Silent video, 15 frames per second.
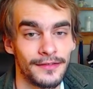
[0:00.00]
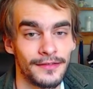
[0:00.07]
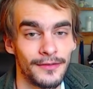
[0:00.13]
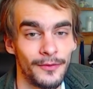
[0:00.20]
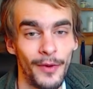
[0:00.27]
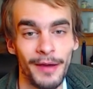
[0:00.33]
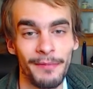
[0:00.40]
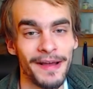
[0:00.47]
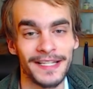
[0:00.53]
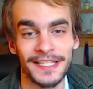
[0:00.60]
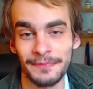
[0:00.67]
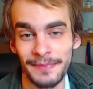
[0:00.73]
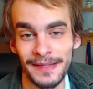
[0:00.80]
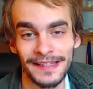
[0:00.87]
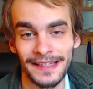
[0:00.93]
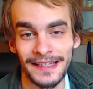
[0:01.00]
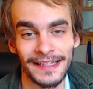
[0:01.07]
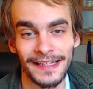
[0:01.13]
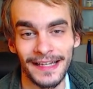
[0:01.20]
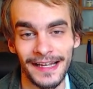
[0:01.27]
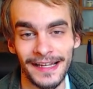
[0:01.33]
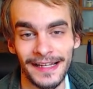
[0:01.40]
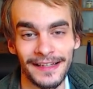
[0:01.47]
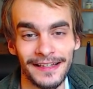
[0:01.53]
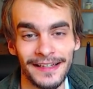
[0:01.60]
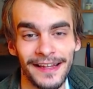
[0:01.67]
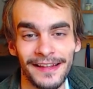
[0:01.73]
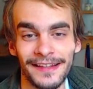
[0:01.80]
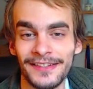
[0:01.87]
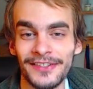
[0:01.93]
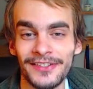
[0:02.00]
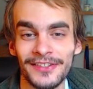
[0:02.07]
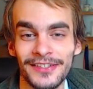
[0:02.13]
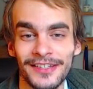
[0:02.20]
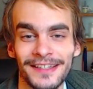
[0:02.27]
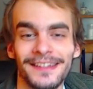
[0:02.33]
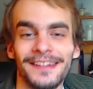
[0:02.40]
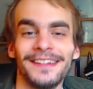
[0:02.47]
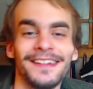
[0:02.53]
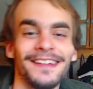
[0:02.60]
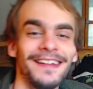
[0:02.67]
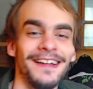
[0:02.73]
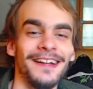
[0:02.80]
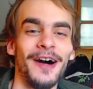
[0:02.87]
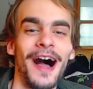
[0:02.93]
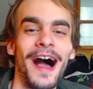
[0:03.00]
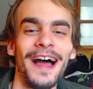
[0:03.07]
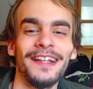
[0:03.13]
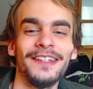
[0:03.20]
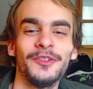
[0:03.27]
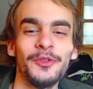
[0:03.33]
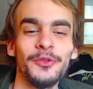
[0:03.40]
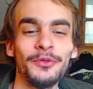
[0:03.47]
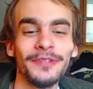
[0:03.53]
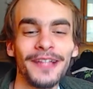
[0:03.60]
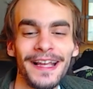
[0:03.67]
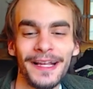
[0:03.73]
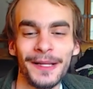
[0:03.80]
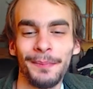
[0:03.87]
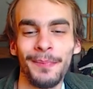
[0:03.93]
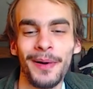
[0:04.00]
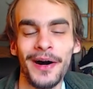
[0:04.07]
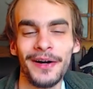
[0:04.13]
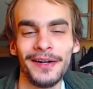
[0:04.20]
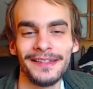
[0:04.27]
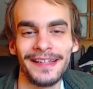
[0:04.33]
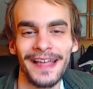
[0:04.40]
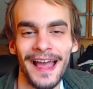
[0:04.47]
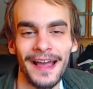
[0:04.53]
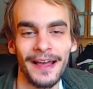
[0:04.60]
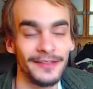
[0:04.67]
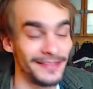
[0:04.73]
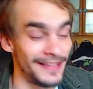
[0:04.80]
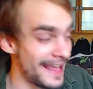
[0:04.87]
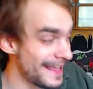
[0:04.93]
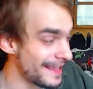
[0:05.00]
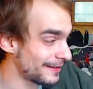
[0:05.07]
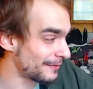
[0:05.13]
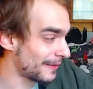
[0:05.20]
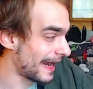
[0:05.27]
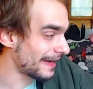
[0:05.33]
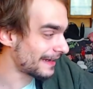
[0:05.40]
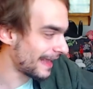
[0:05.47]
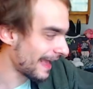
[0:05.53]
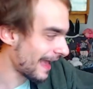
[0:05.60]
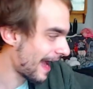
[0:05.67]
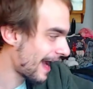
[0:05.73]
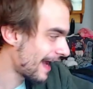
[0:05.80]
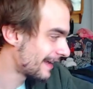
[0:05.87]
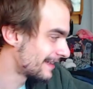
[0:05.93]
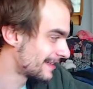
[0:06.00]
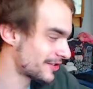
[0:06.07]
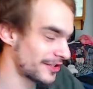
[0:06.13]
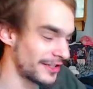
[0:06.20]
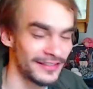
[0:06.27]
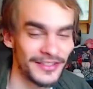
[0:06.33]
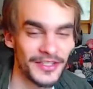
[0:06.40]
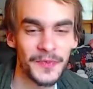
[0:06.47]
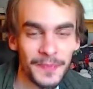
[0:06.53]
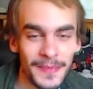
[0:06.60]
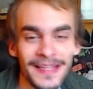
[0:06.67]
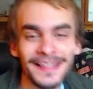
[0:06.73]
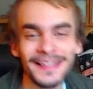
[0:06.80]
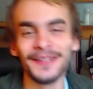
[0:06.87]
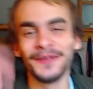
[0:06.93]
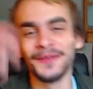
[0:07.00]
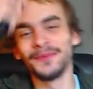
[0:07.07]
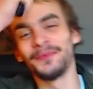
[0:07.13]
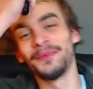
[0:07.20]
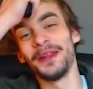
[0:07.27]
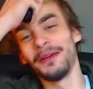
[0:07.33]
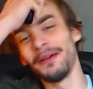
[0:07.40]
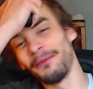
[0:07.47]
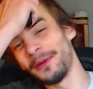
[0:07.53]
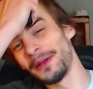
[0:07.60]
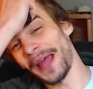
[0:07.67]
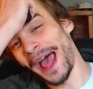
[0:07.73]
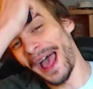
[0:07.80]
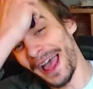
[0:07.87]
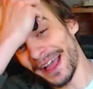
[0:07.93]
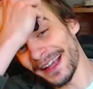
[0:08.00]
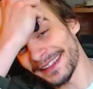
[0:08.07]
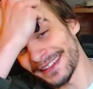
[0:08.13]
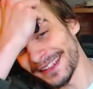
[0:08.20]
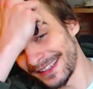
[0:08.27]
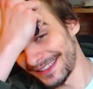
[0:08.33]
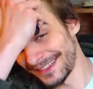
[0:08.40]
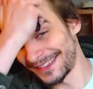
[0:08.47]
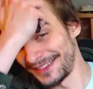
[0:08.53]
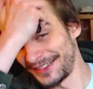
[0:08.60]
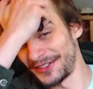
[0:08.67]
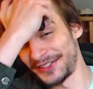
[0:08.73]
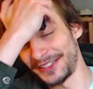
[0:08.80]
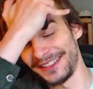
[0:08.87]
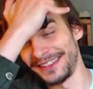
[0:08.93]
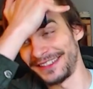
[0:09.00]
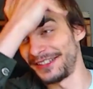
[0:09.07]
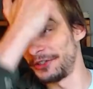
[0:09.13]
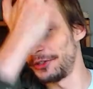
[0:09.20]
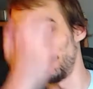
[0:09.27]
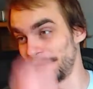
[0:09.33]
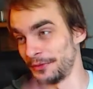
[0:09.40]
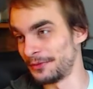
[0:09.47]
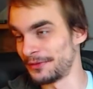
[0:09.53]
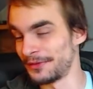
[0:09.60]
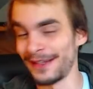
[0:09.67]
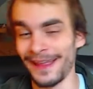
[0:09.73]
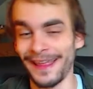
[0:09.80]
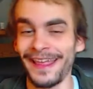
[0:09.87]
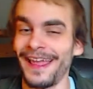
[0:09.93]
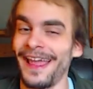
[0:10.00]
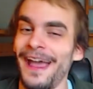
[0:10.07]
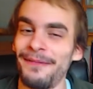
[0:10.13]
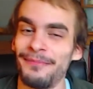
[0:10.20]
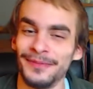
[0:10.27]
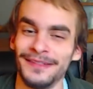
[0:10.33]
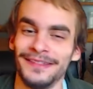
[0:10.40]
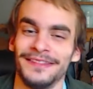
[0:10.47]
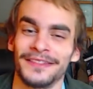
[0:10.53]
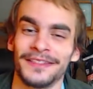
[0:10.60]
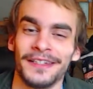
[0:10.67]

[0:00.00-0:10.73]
Why am I speaking like this? I do like podcast. Damn, I get high and start speaking with accents and shit too. It happens.